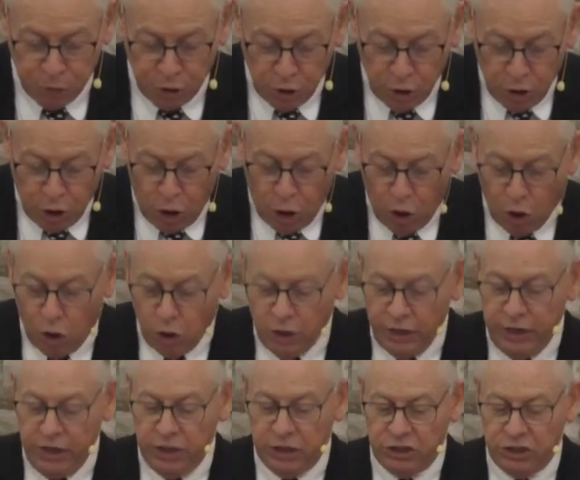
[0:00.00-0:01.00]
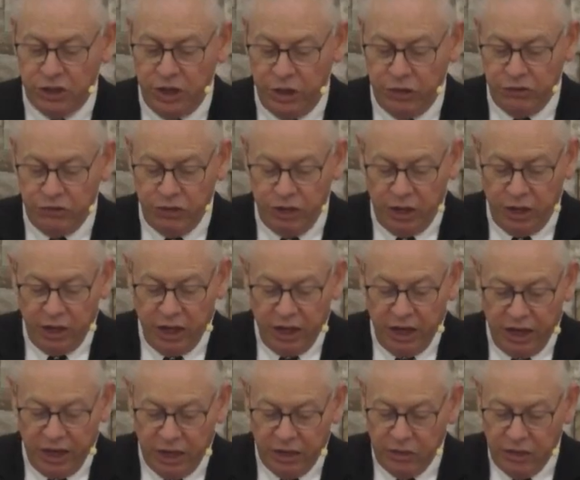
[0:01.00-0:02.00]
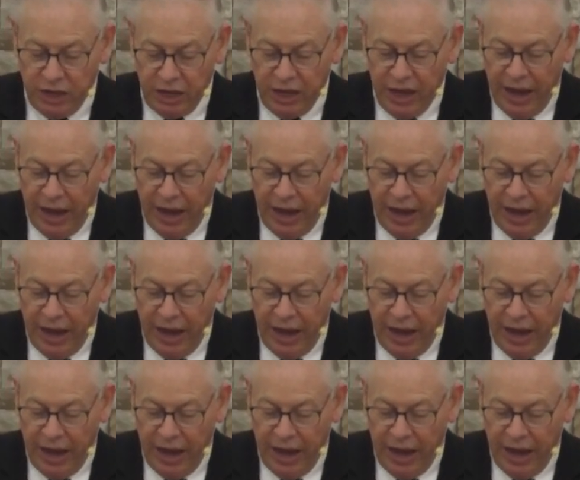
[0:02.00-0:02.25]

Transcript: Holiness is the, in the